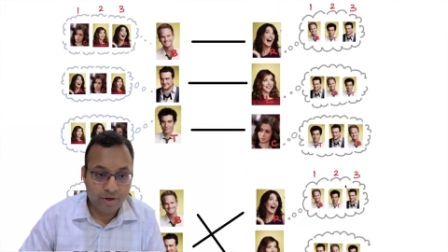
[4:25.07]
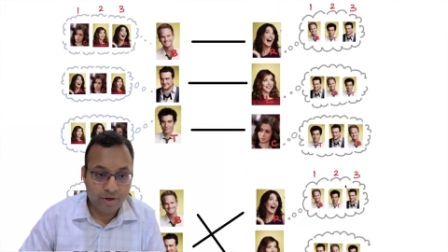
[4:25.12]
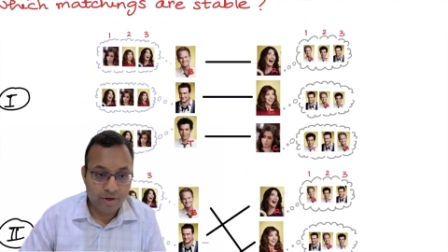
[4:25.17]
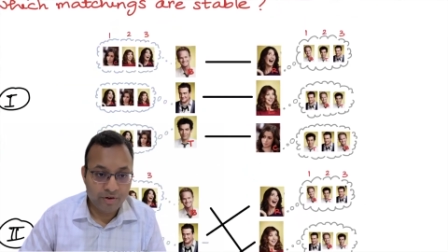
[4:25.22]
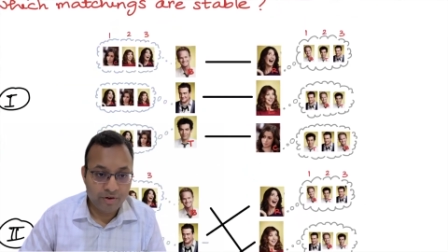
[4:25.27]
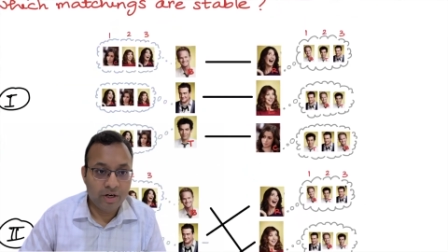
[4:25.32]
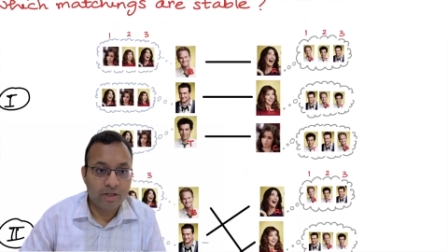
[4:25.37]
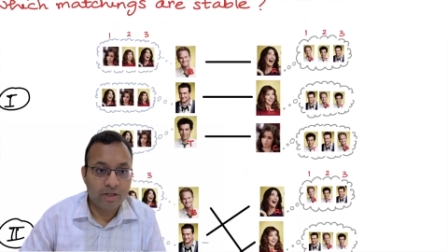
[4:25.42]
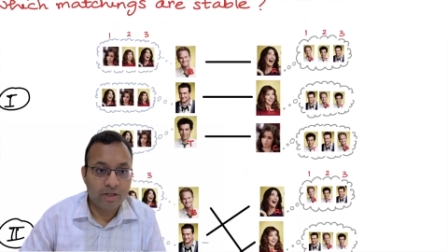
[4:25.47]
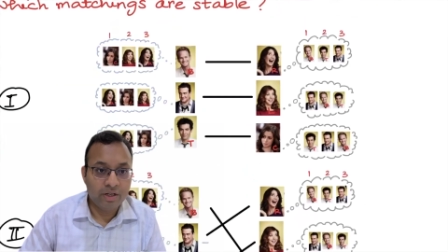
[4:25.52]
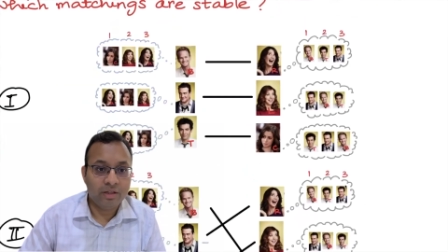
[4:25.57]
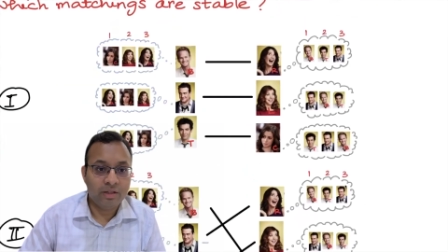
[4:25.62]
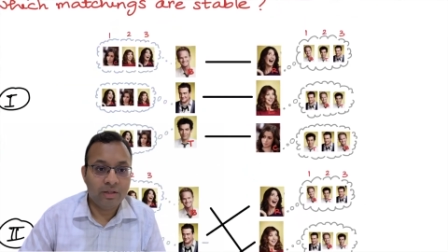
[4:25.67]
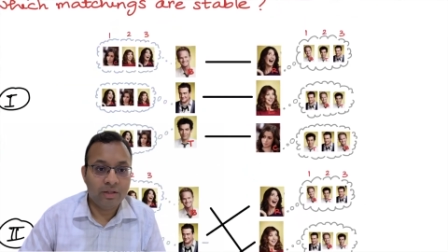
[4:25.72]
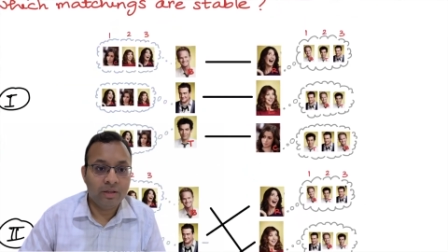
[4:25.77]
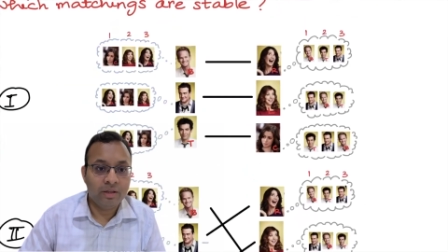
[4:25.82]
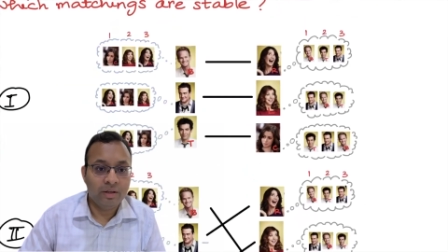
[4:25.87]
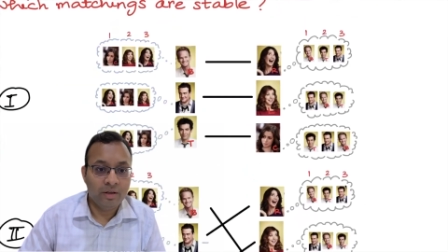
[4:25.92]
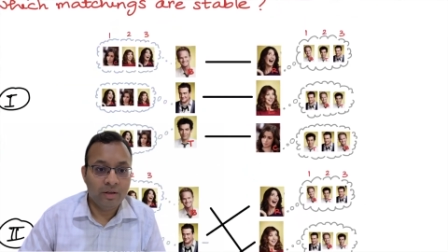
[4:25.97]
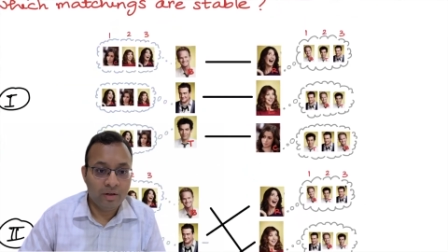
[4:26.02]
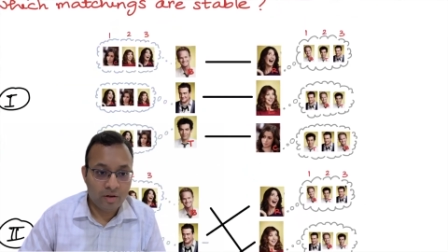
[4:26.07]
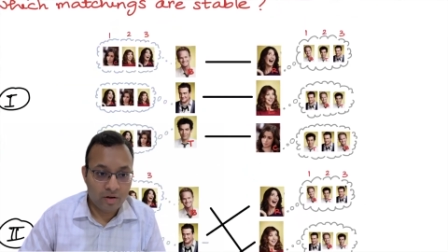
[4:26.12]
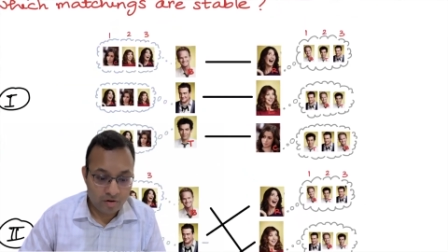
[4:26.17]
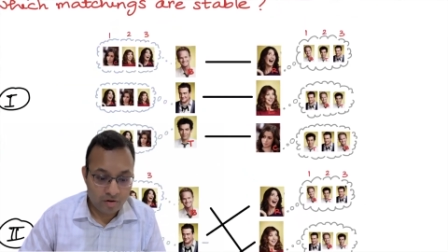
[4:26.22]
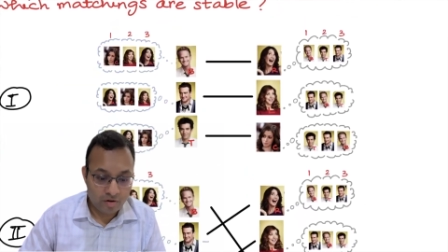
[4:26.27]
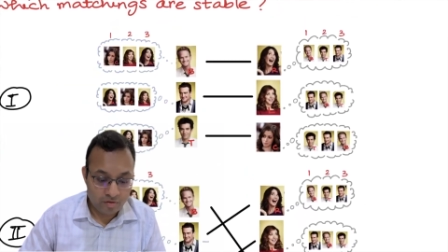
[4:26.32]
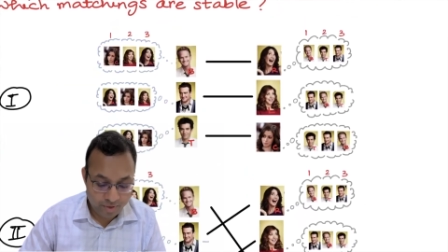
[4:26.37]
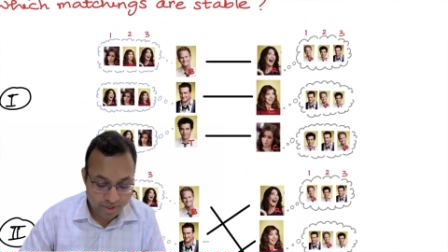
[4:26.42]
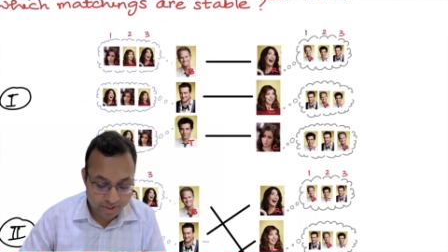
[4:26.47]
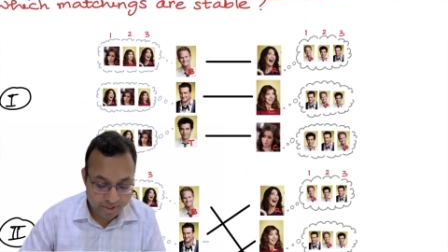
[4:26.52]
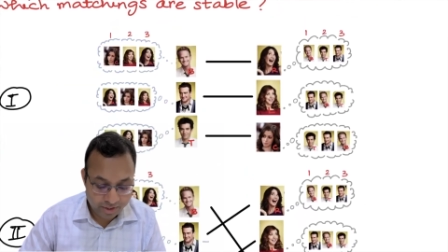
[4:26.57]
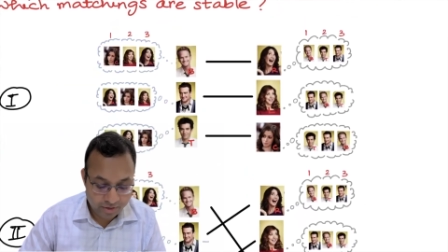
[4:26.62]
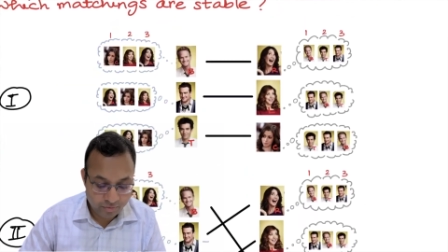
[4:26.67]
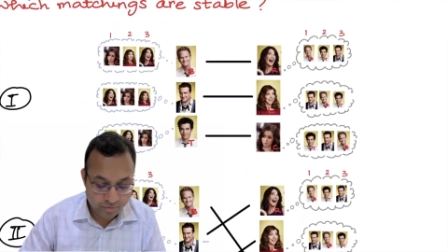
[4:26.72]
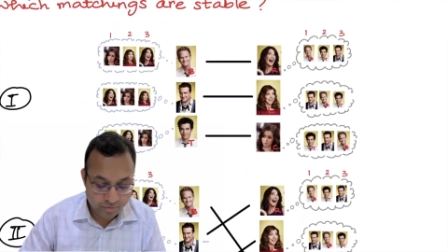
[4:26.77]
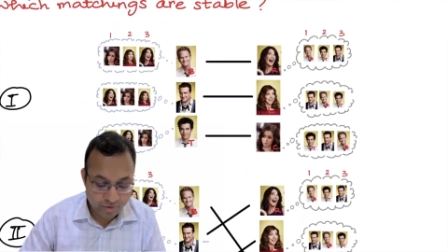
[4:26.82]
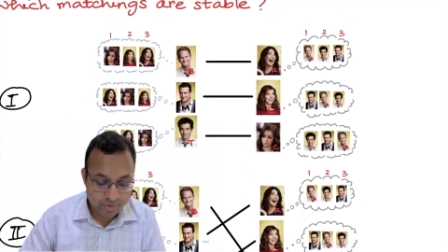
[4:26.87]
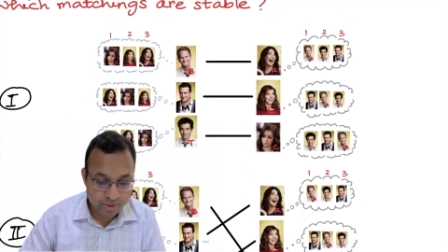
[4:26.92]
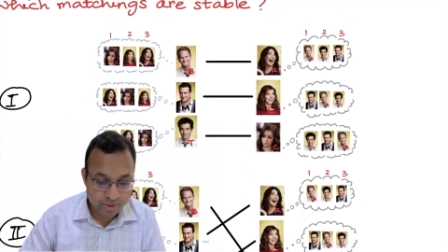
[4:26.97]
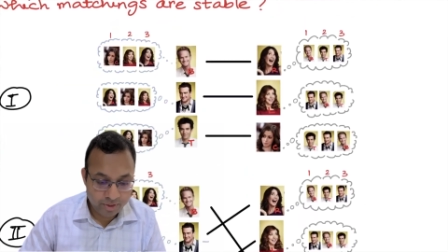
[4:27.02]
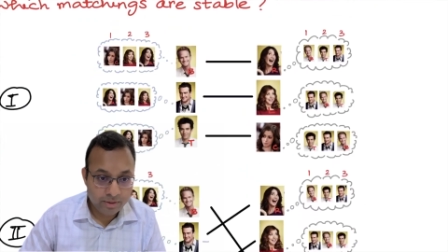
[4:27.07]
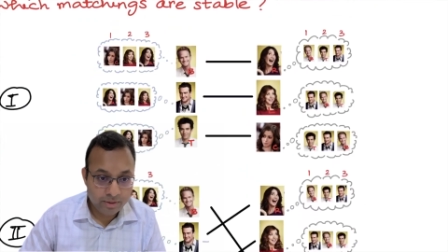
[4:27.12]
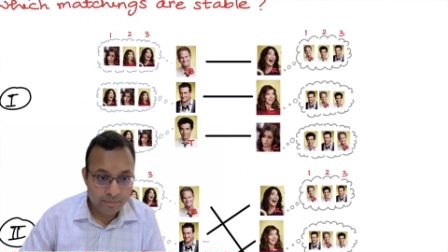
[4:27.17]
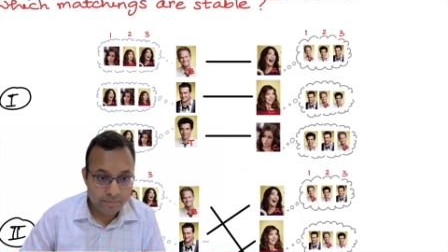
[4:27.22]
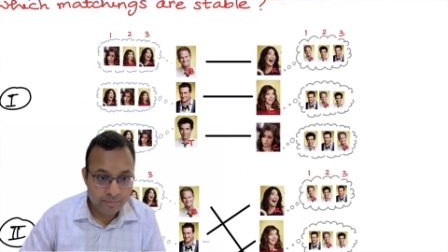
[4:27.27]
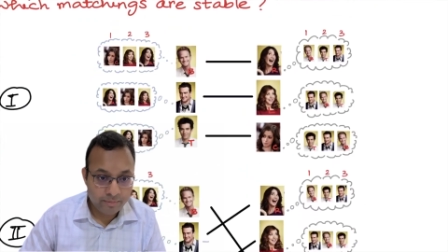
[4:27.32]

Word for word: preferences of men and women,